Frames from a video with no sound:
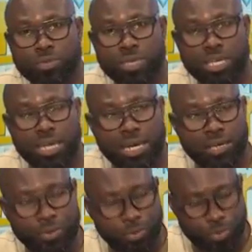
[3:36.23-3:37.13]
we
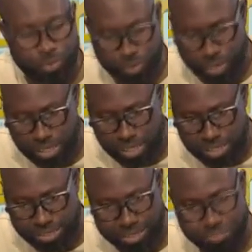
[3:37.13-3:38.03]
know
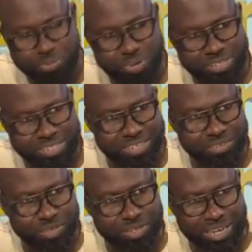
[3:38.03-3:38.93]
is that the
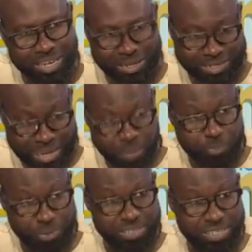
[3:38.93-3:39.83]
president, now
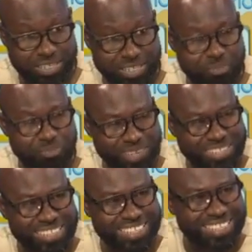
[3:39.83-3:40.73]
president, the
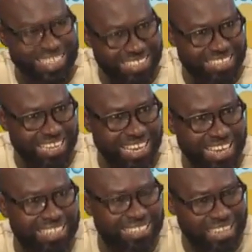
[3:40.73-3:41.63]
president-elect
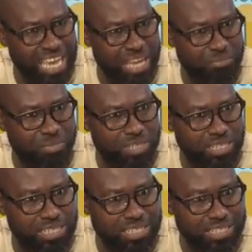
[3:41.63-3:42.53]
at the time,
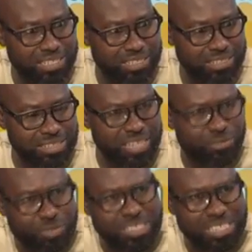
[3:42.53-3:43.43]
said
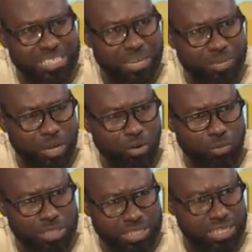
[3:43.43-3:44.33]
to set up that
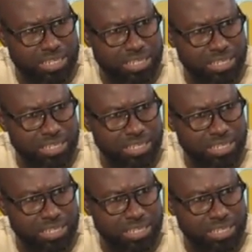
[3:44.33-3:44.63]
committee